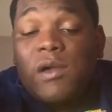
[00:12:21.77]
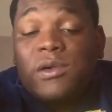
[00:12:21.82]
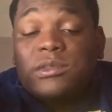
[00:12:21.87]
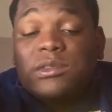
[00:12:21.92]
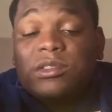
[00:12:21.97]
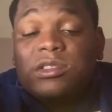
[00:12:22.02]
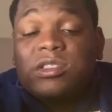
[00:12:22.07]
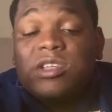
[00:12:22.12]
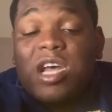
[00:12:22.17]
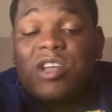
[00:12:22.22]

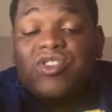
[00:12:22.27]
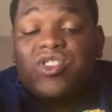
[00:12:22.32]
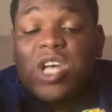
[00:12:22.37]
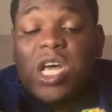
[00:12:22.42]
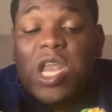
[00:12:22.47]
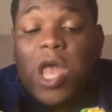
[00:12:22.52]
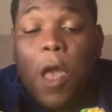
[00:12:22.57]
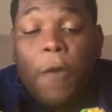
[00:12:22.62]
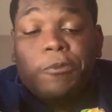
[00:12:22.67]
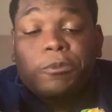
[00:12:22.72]

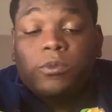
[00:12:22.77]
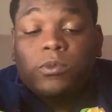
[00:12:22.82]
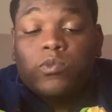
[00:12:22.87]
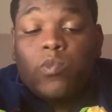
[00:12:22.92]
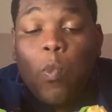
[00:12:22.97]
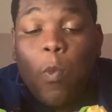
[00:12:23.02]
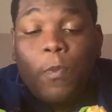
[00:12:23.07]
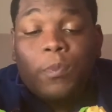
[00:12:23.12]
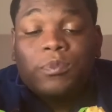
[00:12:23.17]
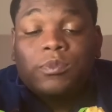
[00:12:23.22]
essentially,
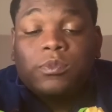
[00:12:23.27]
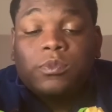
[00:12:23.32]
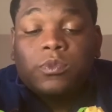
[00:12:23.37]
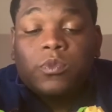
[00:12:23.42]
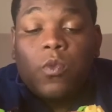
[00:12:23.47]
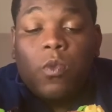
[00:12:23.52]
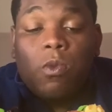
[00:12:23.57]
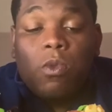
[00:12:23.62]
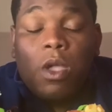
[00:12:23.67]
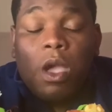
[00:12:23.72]

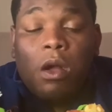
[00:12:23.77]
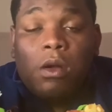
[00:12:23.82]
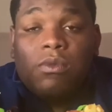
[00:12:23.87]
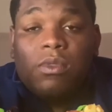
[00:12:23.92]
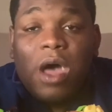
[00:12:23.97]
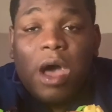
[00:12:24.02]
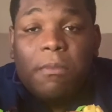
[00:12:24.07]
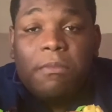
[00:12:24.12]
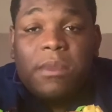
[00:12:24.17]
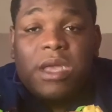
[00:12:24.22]

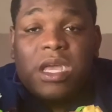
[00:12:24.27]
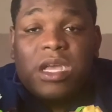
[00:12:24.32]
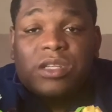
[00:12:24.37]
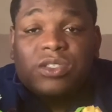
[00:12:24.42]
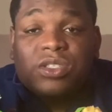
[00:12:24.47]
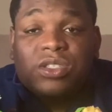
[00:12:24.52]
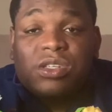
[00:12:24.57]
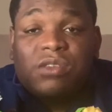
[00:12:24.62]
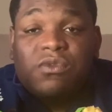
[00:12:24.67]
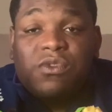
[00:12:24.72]
that
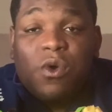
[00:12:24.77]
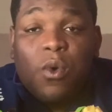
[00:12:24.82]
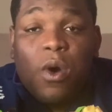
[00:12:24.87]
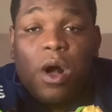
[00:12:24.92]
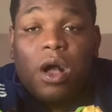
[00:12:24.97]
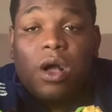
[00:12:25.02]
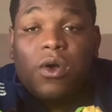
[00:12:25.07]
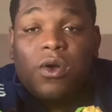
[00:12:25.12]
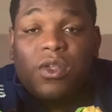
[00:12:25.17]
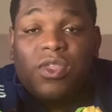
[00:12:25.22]
means if you
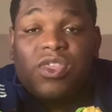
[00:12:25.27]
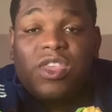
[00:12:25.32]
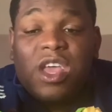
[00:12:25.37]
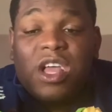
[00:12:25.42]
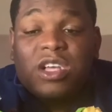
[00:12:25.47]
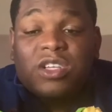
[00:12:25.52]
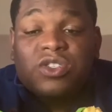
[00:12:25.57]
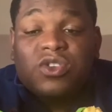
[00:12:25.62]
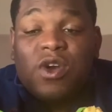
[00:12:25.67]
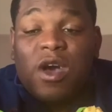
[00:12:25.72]
want good
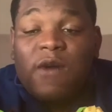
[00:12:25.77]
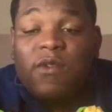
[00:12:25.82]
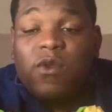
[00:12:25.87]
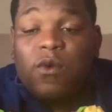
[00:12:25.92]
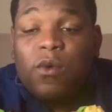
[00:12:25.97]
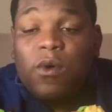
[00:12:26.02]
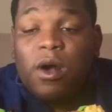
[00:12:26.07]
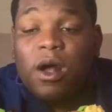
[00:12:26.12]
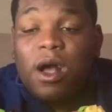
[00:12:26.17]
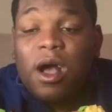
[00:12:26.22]
things, you have to
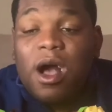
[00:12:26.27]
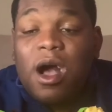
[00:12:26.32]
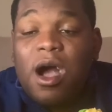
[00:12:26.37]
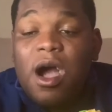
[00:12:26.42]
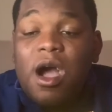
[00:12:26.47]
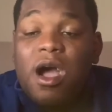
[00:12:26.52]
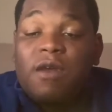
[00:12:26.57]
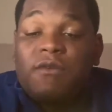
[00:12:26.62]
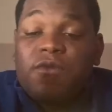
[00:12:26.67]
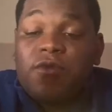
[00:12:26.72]
work
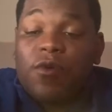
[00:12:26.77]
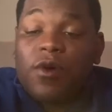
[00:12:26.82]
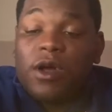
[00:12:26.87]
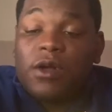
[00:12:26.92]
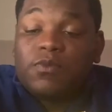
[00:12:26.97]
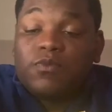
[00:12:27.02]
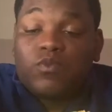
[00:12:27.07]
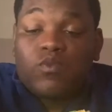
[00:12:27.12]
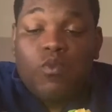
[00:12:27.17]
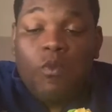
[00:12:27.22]
hard for
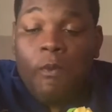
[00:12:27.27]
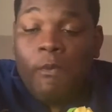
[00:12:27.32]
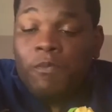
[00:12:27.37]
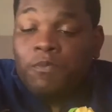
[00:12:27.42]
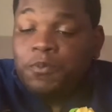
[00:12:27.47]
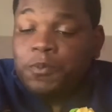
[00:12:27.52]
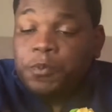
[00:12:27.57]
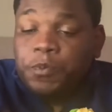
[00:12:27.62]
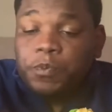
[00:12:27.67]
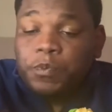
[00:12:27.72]
it.
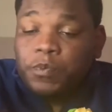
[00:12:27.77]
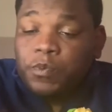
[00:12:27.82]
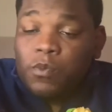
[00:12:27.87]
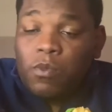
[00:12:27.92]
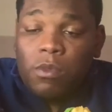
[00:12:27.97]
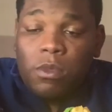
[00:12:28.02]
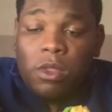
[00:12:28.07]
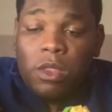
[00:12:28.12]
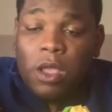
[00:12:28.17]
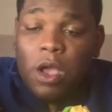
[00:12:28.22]

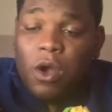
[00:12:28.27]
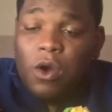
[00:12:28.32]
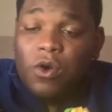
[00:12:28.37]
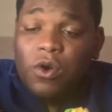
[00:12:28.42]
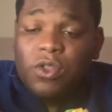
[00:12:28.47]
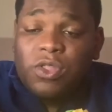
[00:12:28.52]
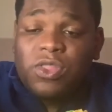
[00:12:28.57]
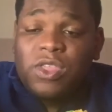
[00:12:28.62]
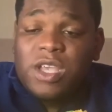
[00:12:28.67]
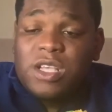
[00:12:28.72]

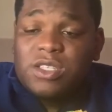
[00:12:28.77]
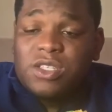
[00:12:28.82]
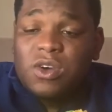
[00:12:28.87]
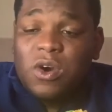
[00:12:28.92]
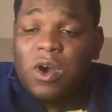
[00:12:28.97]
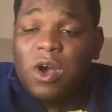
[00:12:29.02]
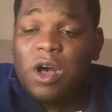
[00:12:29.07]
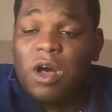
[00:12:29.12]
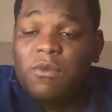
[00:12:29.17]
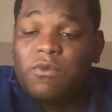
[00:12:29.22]
Good things
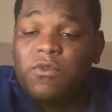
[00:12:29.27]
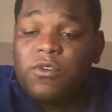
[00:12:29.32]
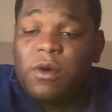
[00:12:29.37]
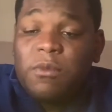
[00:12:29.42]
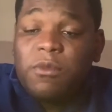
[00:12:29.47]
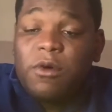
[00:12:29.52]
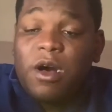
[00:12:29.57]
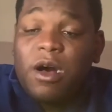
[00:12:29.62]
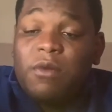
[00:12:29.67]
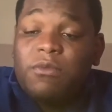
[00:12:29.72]
don't come
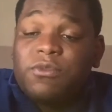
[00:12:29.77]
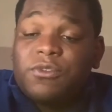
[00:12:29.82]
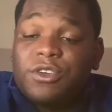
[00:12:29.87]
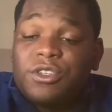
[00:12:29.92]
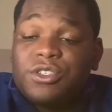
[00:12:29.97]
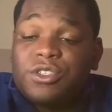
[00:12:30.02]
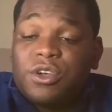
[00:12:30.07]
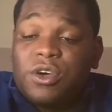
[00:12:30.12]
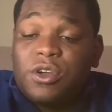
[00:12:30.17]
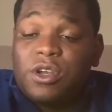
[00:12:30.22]
from
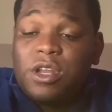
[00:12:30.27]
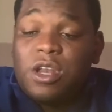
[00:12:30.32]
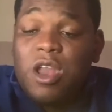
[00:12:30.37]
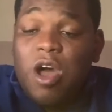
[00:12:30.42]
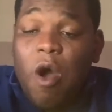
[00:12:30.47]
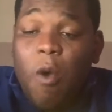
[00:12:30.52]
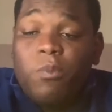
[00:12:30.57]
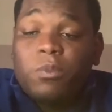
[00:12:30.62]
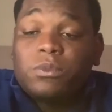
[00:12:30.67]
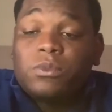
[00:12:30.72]
comfort zone, you
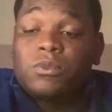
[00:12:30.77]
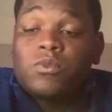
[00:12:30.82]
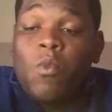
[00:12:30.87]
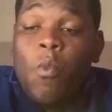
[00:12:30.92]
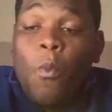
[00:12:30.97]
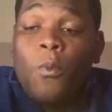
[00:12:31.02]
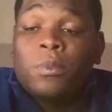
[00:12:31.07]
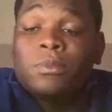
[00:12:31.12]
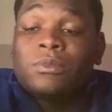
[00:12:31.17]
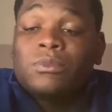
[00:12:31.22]
know?
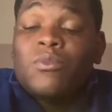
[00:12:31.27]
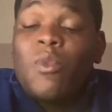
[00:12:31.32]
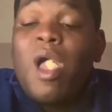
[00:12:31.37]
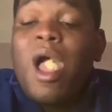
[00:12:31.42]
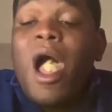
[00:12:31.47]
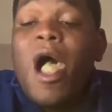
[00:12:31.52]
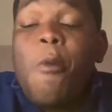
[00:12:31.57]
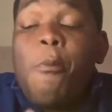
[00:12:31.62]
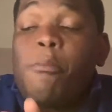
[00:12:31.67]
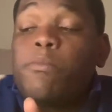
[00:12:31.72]

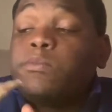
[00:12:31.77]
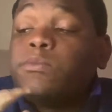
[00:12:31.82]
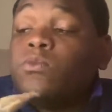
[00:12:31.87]
And